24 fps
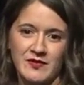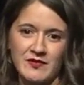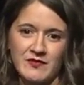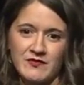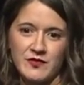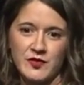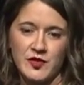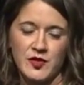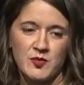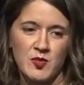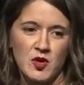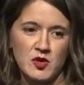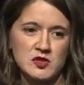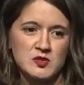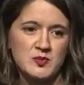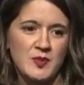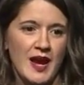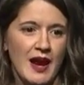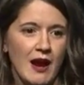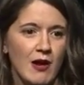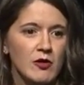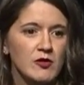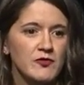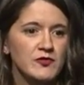for the most
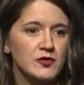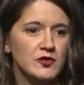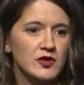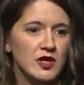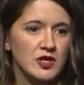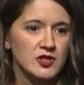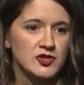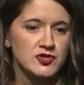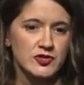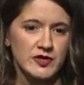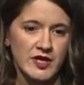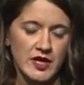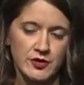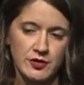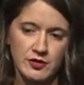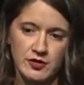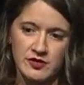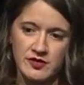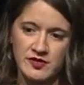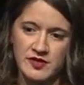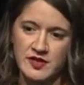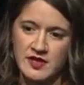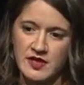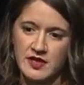powerful country on
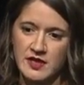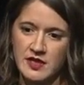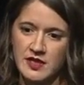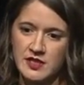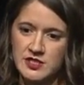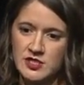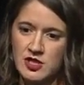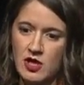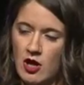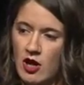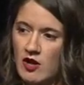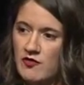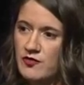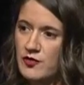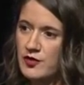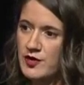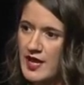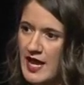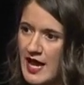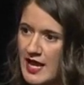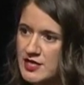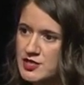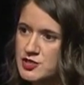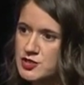earth to offer
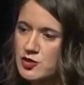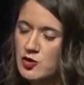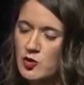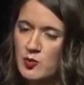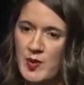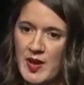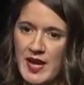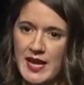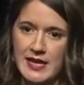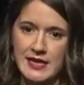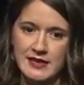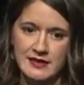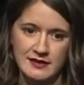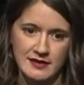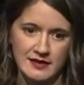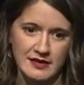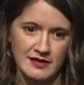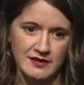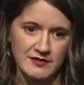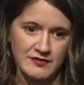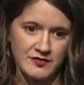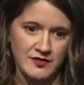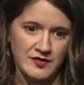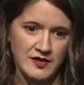national paid
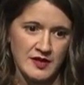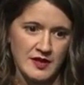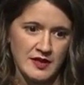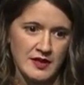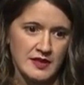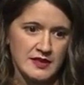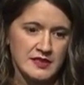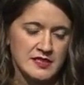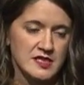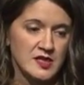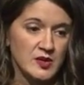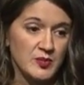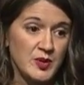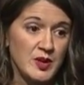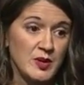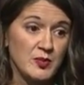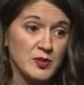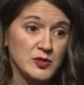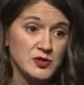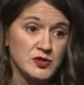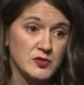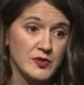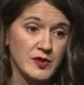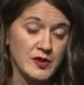leave to the
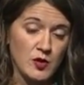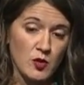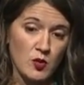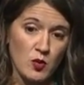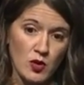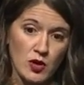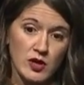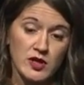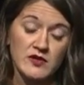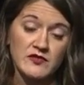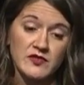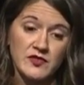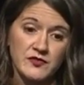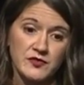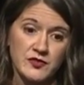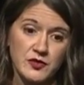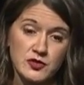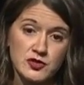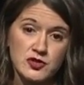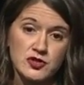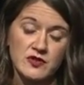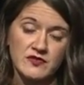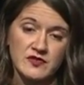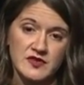people doing the work of the
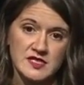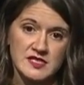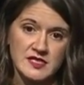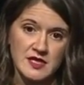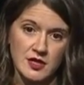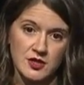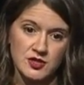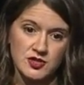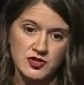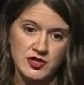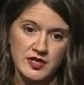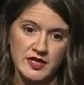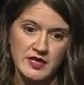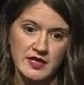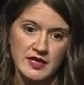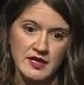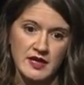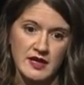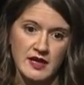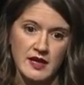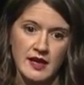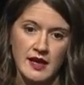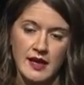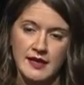future of this country
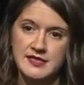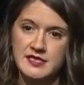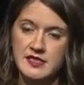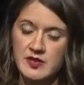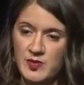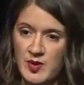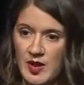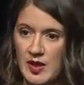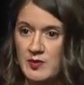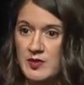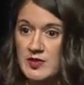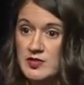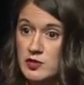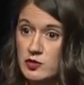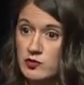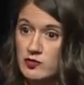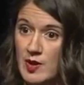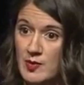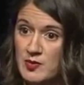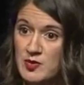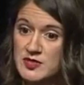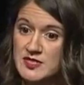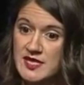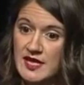and to the babies who
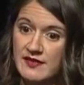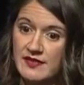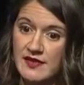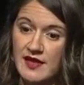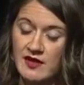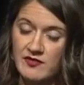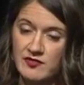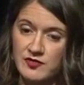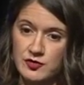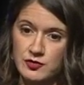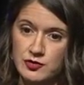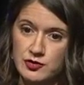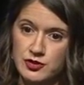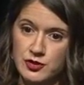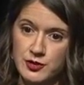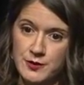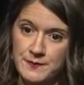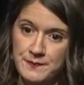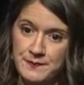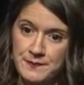represent that future.